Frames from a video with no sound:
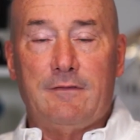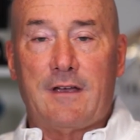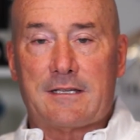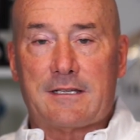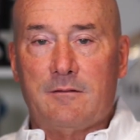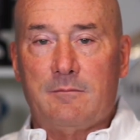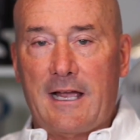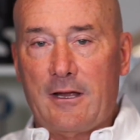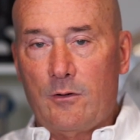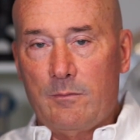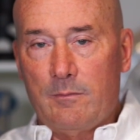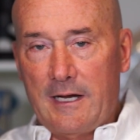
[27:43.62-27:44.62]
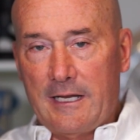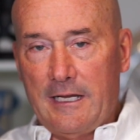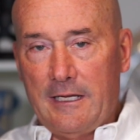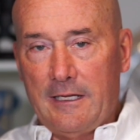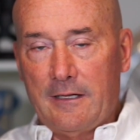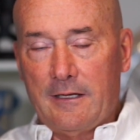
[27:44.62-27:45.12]
invested my own
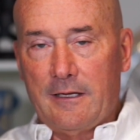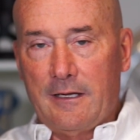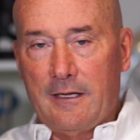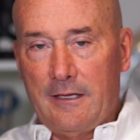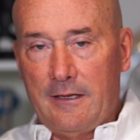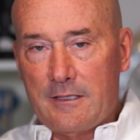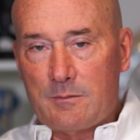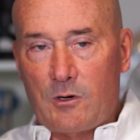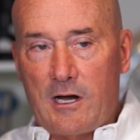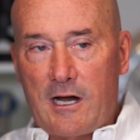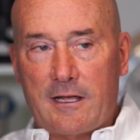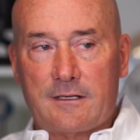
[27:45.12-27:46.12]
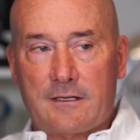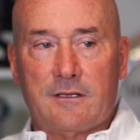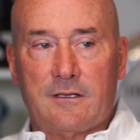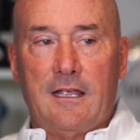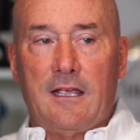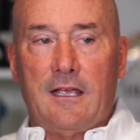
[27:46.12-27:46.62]
money in these
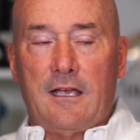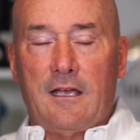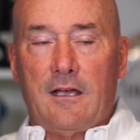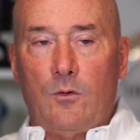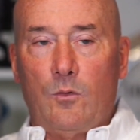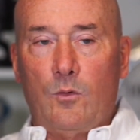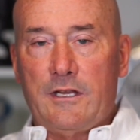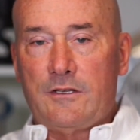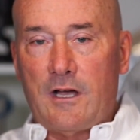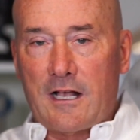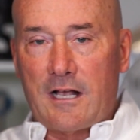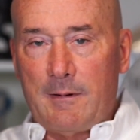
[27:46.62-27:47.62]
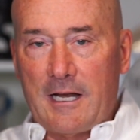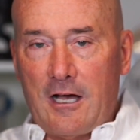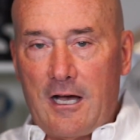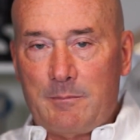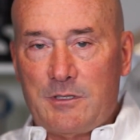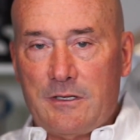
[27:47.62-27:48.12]
products. When you talk about
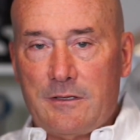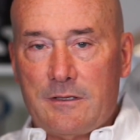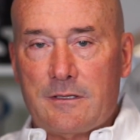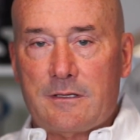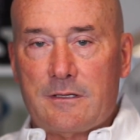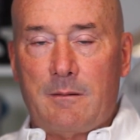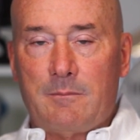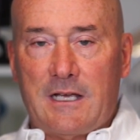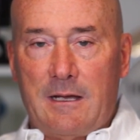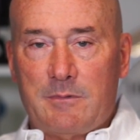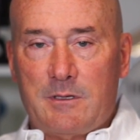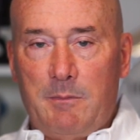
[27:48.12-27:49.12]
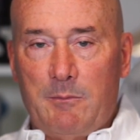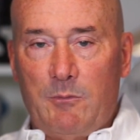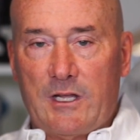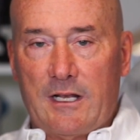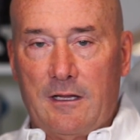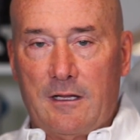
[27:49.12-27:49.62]
options, sometimes
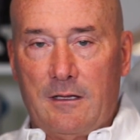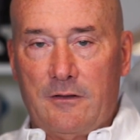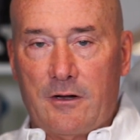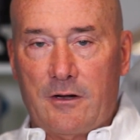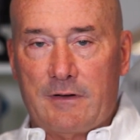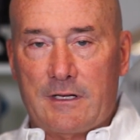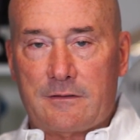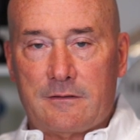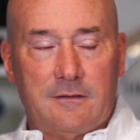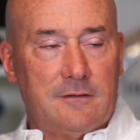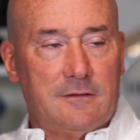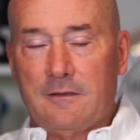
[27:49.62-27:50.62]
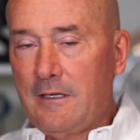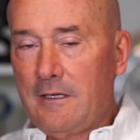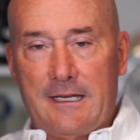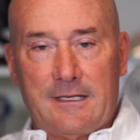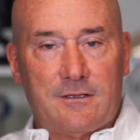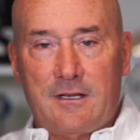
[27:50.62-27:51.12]
people get a little nervous.
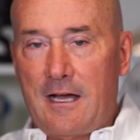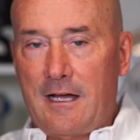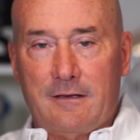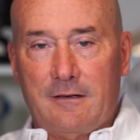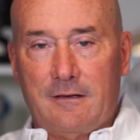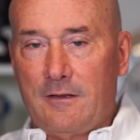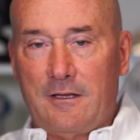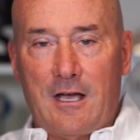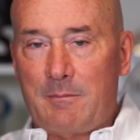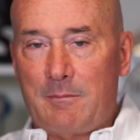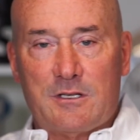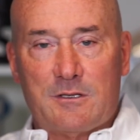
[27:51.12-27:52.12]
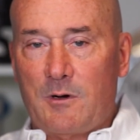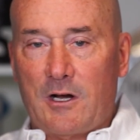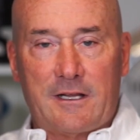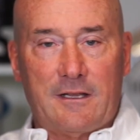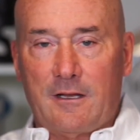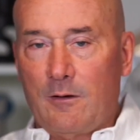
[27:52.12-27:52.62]
It's not the options
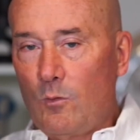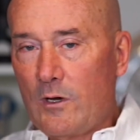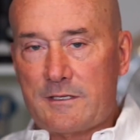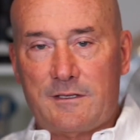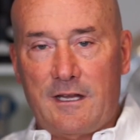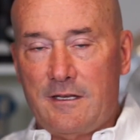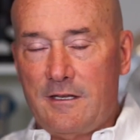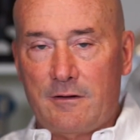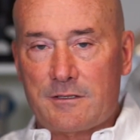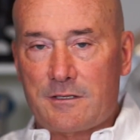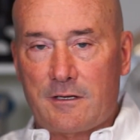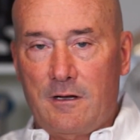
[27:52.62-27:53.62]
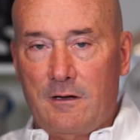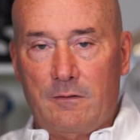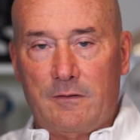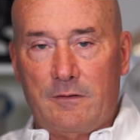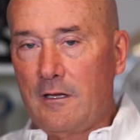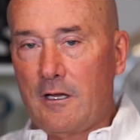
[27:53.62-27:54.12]
market that it was 10 years
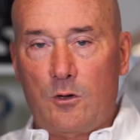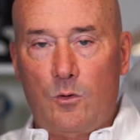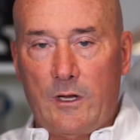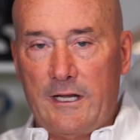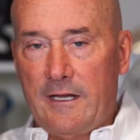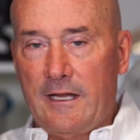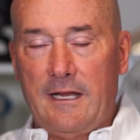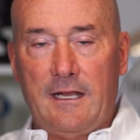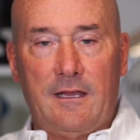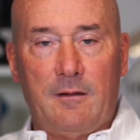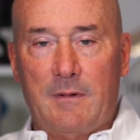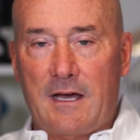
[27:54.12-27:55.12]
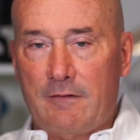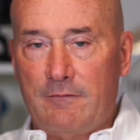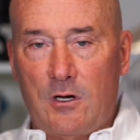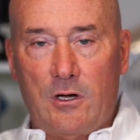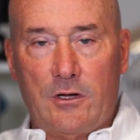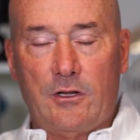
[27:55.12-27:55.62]
ago. The liquidity, the amount of
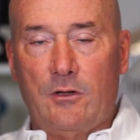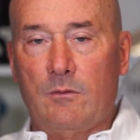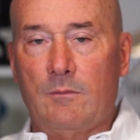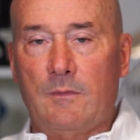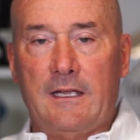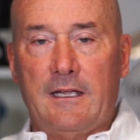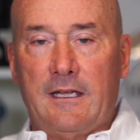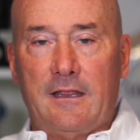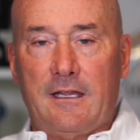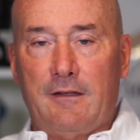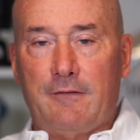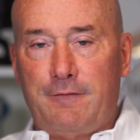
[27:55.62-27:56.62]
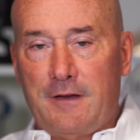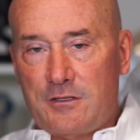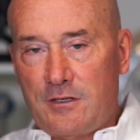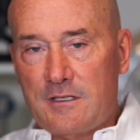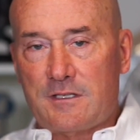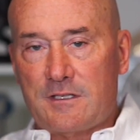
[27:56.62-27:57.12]
volume, the
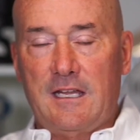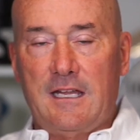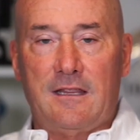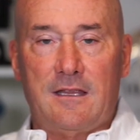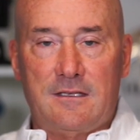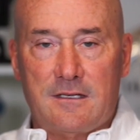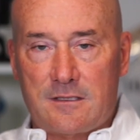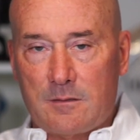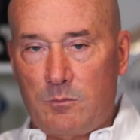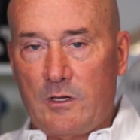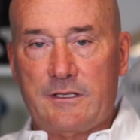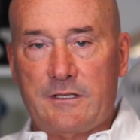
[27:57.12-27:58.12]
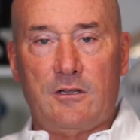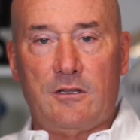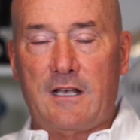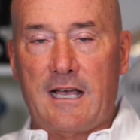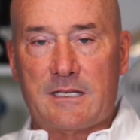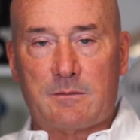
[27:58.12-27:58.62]
efficiency, the disciplines that
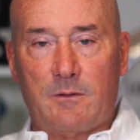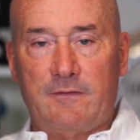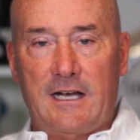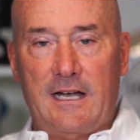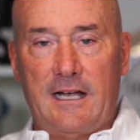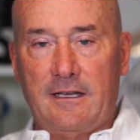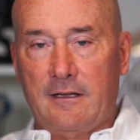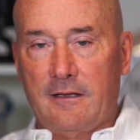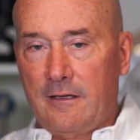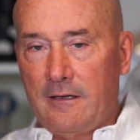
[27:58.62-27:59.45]
you guys provide,